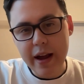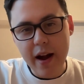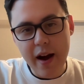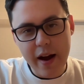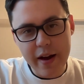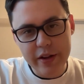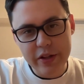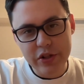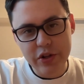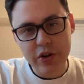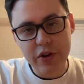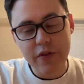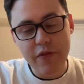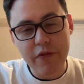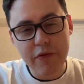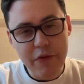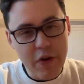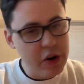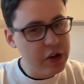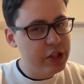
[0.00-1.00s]
Zenkaiger
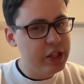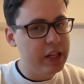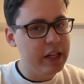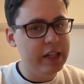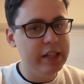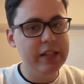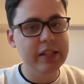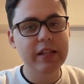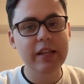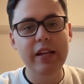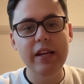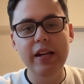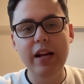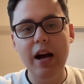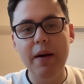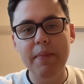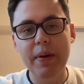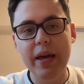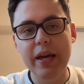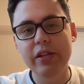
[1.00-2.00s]
versus
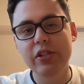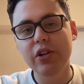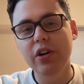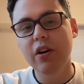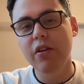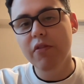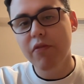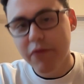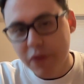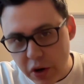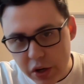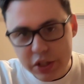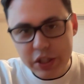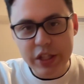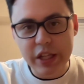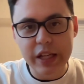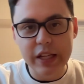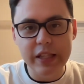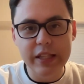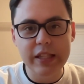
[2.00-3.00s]
Kiramager
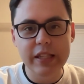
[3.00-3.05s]
versus